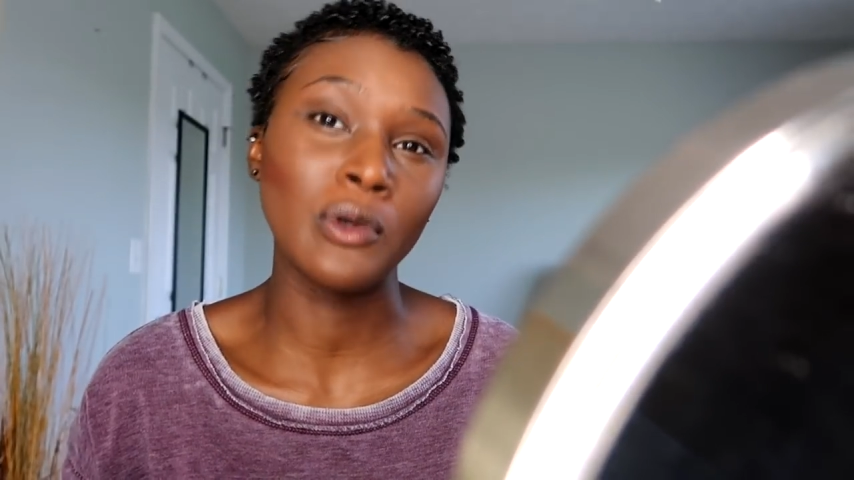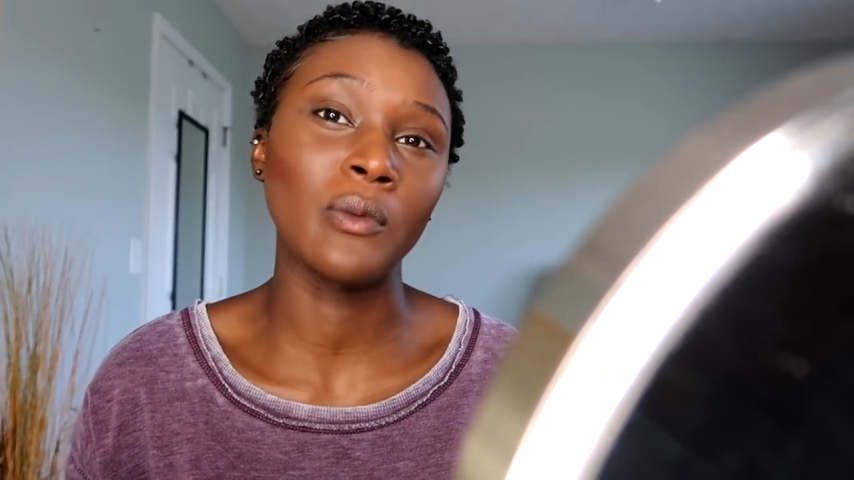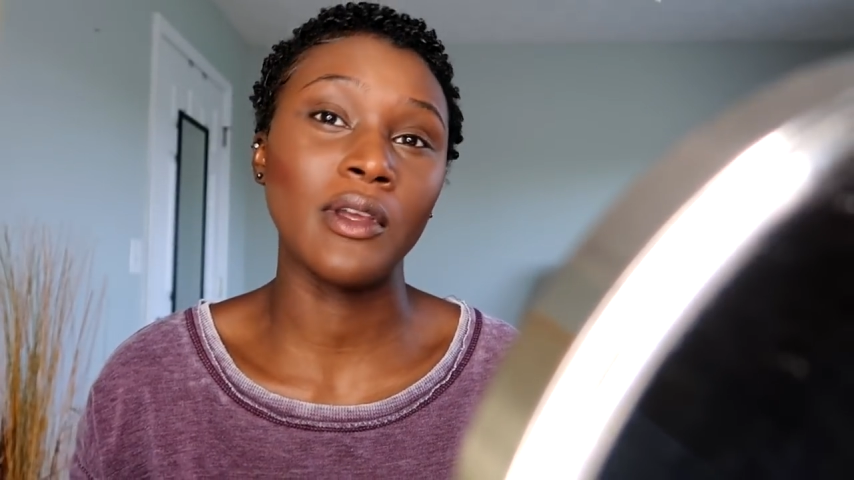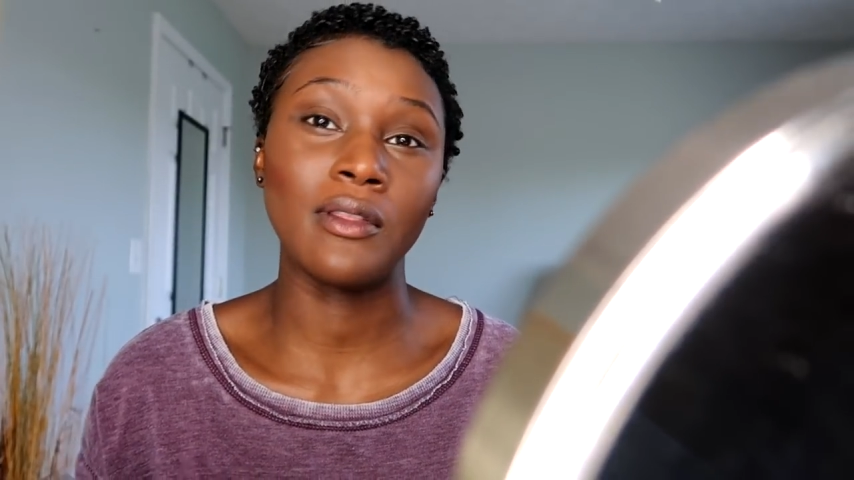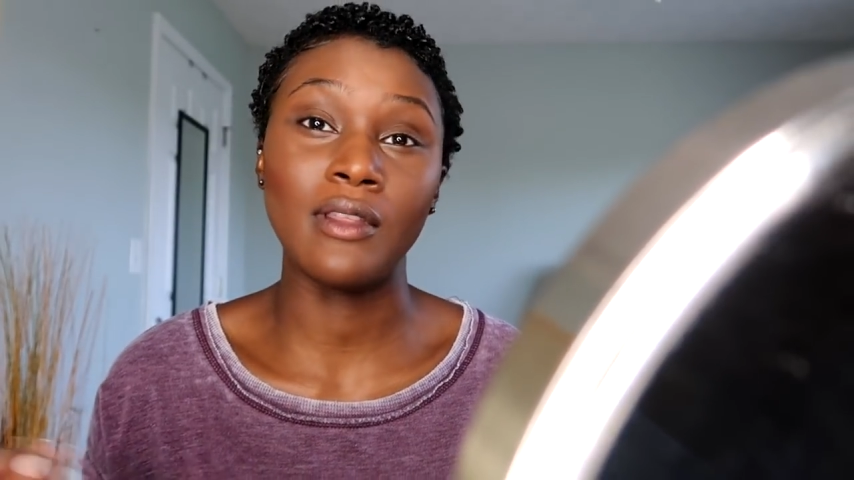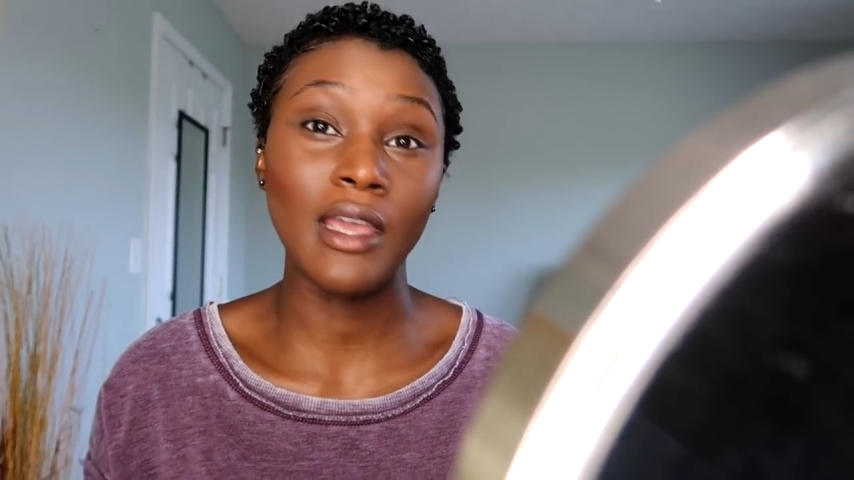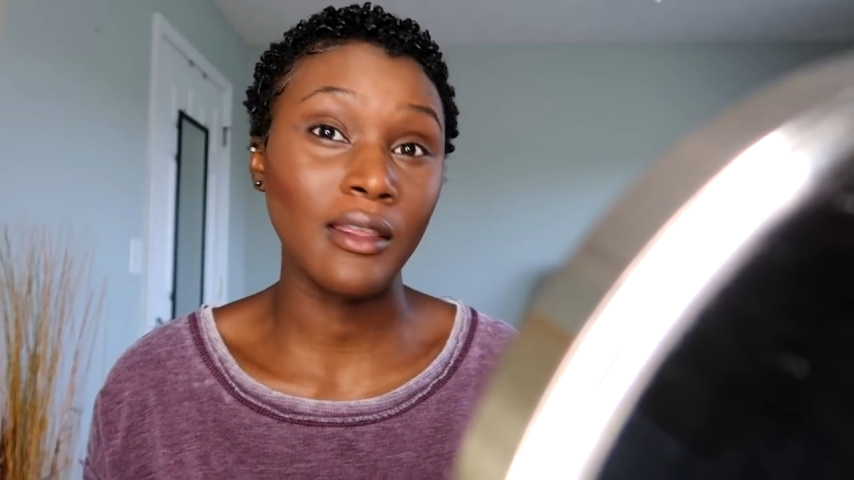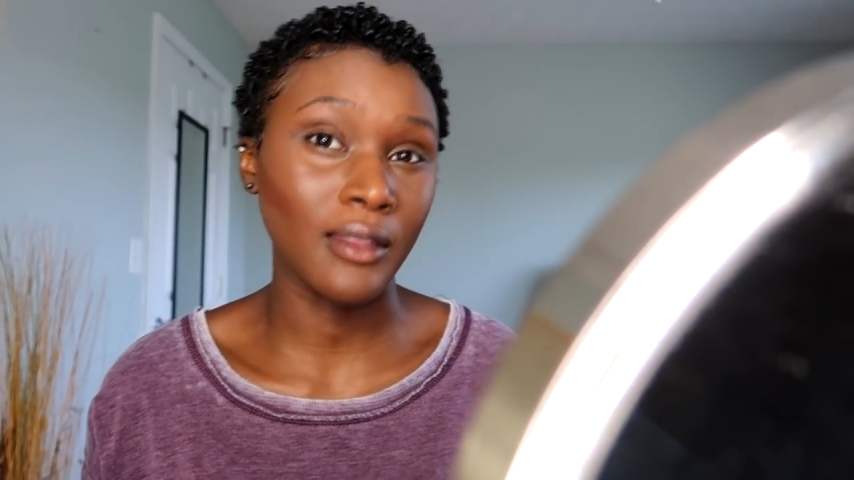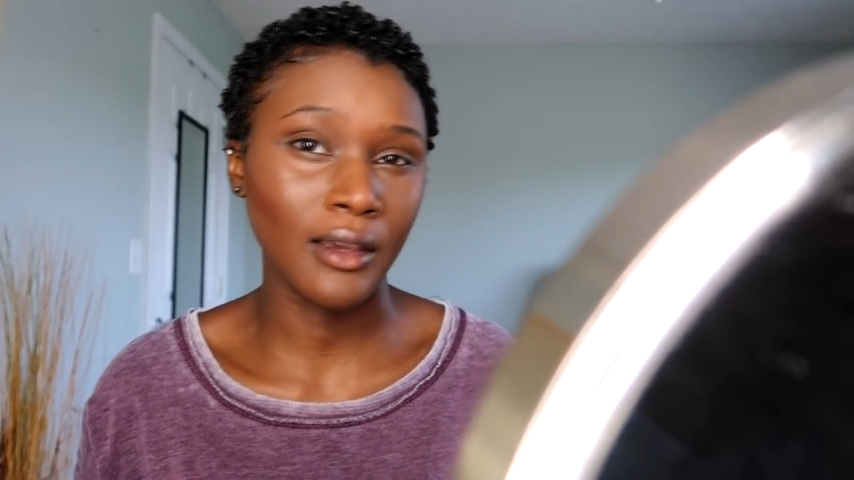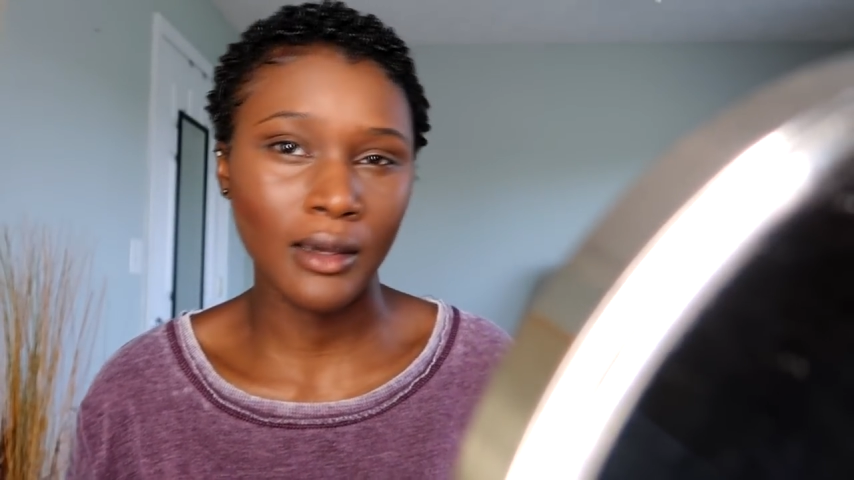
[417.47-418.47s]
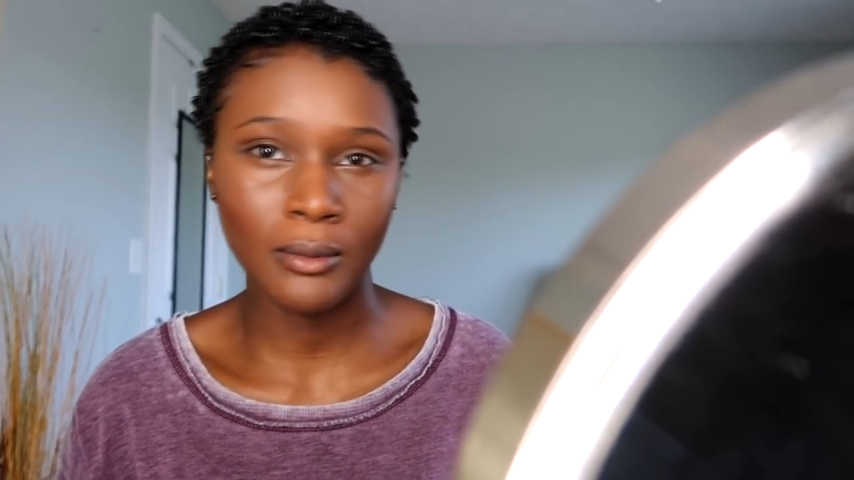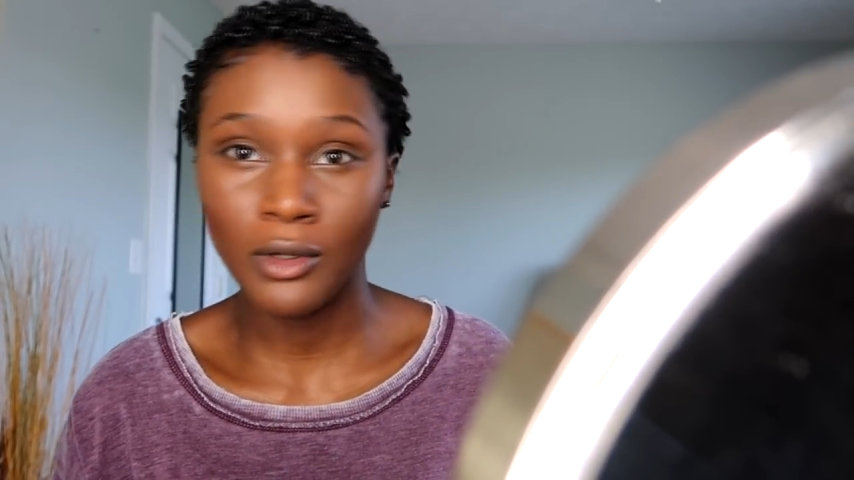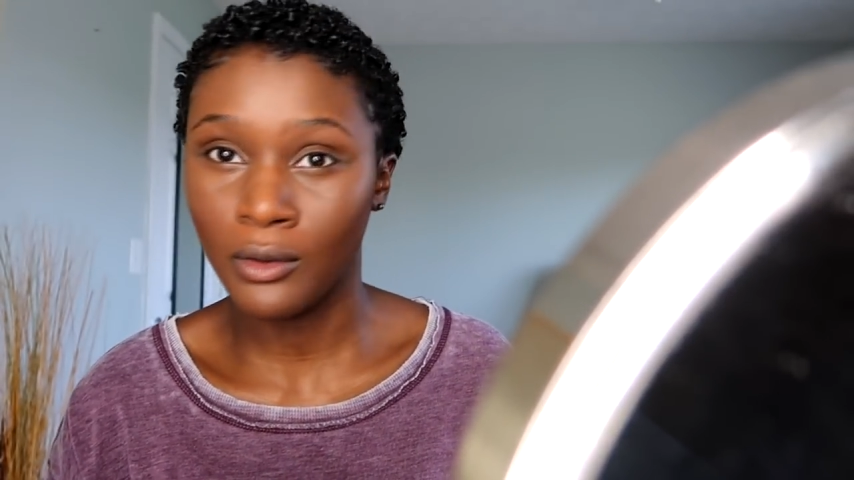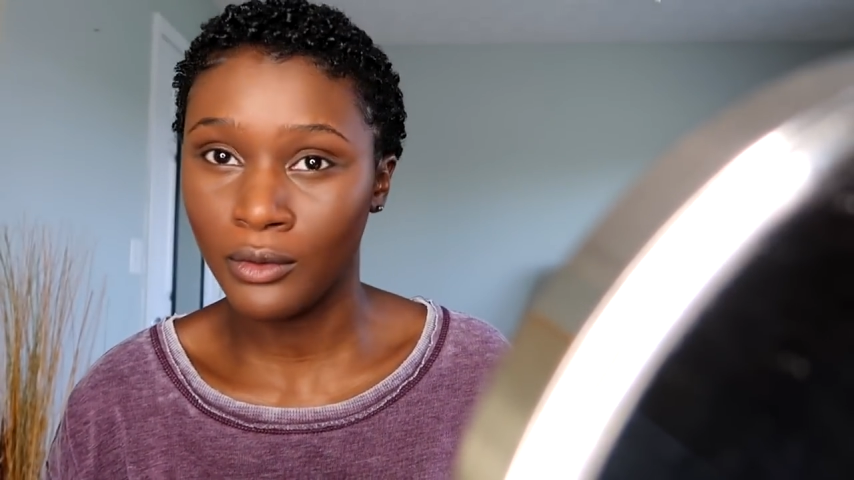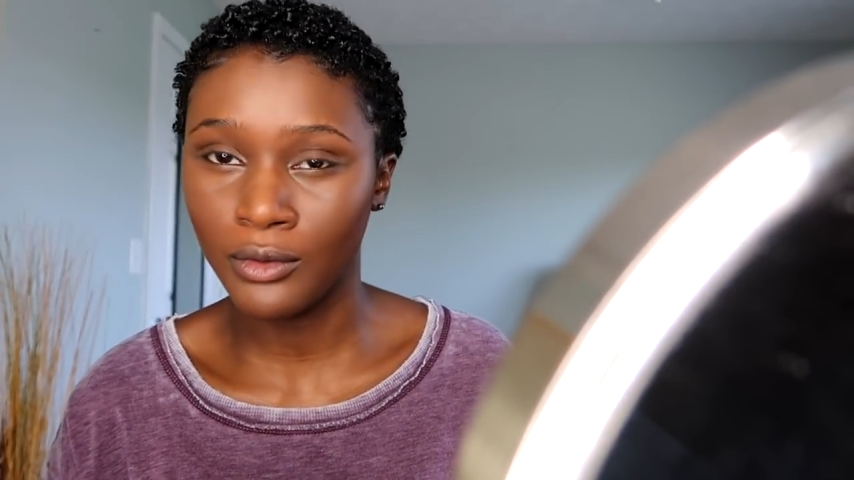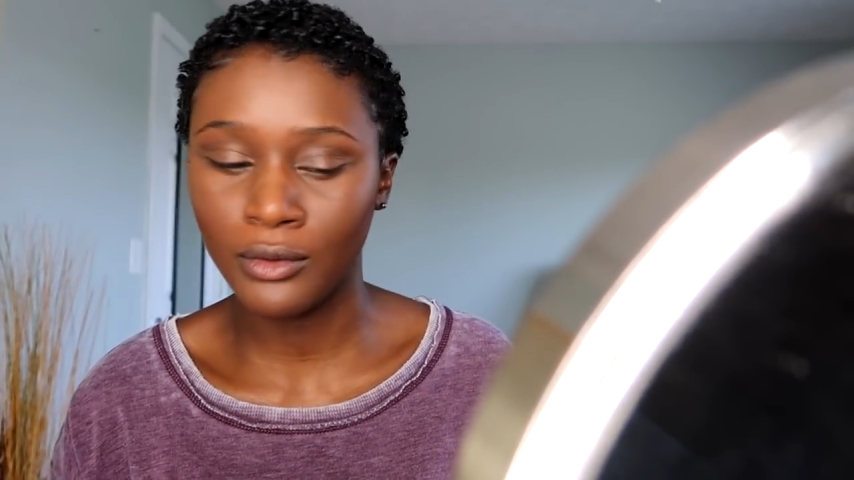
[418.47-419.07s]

or what they think I'm going